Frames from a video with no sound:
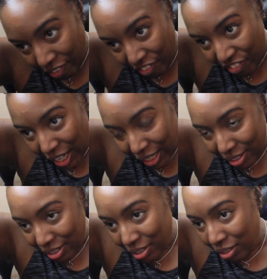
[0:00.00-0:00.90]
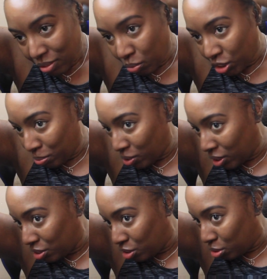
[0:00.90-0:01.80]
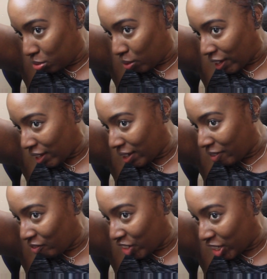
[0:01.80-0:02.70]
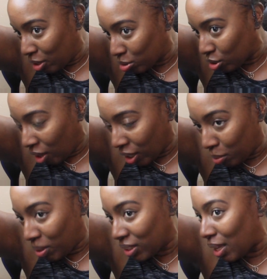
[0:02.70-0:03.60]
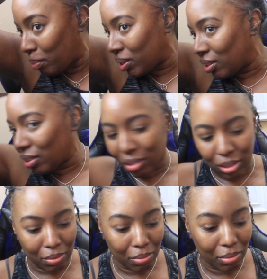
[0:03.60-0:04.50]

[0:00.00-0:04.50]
fix, which I'm going to do a video talking about that because,